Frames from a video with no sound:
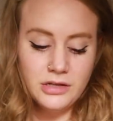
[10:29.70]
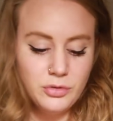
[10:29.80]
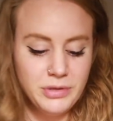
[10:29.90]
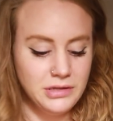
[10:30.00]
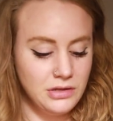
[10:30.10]

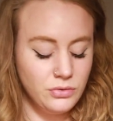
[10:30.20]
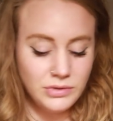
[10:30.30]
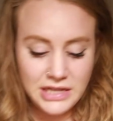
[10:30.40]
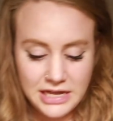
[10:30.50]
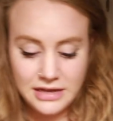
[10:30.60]
little bit
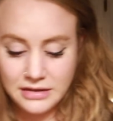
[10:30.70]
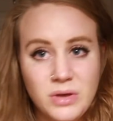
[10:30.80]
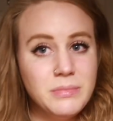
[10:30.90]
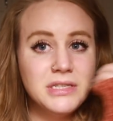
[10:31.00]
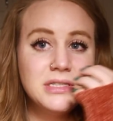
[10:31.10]
lonely.
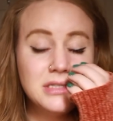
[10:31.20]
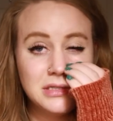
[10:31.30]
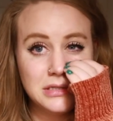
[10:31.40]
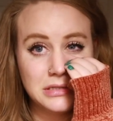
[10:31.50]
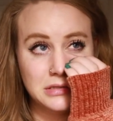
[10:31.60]
We
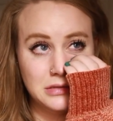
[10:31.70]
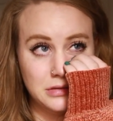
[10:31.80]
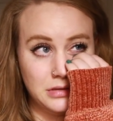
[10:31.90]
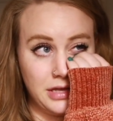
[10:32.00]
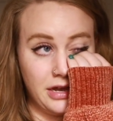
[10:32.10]
miss,
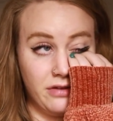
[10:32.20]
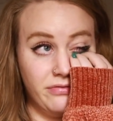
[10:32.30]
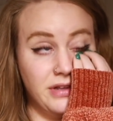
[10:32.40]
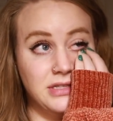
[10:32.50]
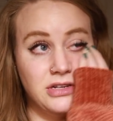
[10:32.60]
like, our
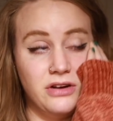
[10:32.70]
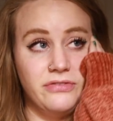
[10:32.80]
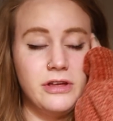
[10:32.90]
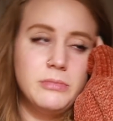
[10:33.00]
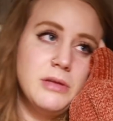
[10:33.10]
friends and our
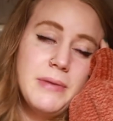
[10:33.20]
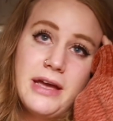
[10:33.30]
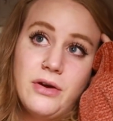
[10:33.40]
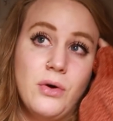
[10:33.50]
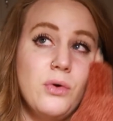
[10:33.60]
family
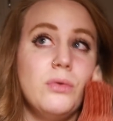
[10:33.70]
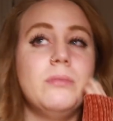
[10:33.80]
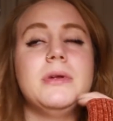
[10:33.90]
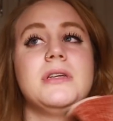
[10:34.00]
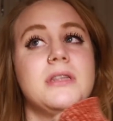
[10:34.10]
back
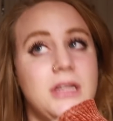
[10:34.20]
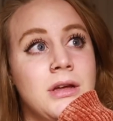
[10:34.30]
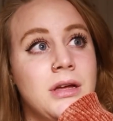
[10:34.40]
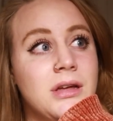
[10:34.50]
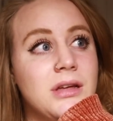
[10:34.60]
home, and
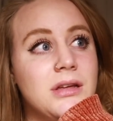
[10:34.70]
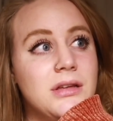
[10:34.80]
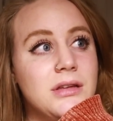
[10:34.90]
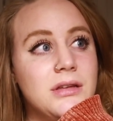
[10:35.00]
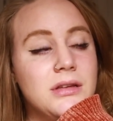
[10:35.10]

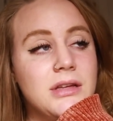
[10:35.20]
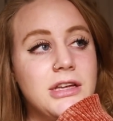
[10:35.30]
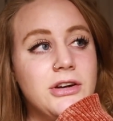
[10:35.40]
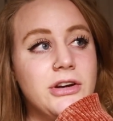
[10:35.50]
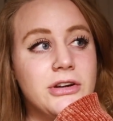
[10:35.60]

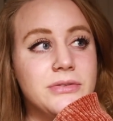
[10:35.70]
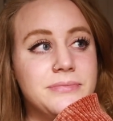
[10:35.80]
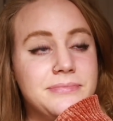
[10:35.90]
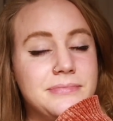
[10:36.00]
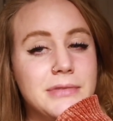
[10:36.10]
I don't know.
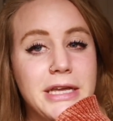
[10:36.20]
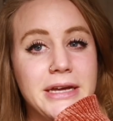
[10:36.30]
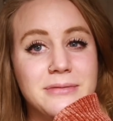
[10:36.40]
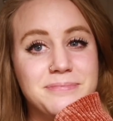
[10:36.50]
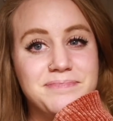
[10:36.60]

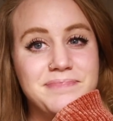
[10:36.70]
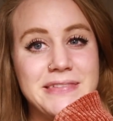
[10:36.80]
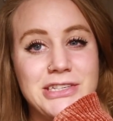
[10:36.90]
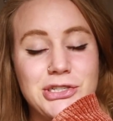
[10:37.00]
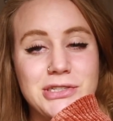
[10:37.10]
Yeah,
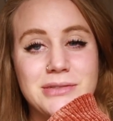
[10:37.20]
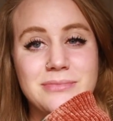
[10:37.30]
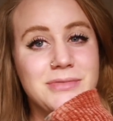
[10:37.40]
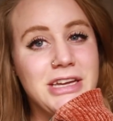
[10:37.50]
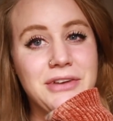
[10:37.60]
it's just
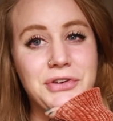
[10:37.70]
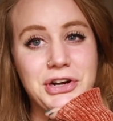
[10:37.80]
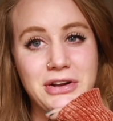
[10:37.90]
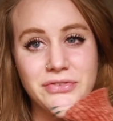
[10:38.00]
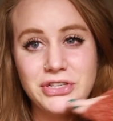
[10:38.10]
kind of a
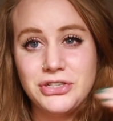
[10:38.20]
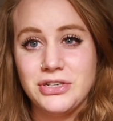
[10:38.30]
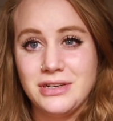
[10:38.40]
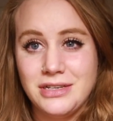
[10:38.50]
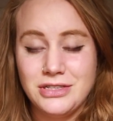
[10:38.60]
hard
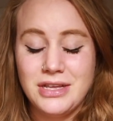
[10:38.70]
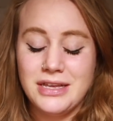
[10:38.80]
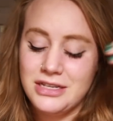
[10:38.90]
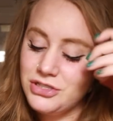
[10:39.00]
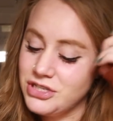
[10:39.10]
conversation,
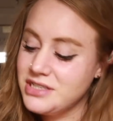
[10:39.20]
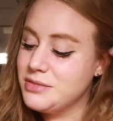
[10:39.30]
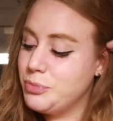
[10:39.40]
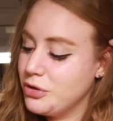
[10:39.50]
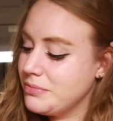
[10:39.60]
and it's
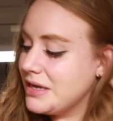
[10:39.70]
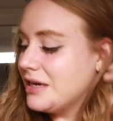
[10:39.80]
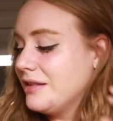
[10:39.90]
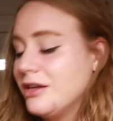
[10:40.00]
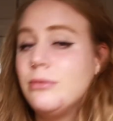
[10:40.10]
just put me
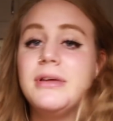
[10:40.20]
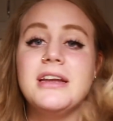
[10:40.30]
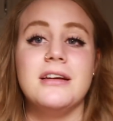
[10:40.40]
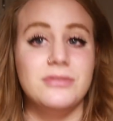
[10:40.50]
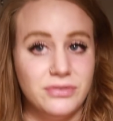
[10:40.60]
in a little
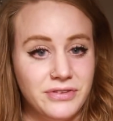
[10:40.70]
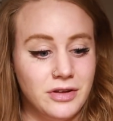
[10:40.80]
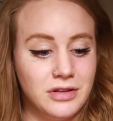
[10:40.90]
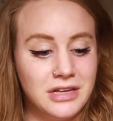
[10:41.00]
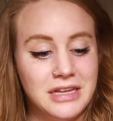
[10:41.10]
bit of a
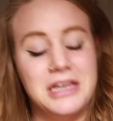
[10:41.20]
funk.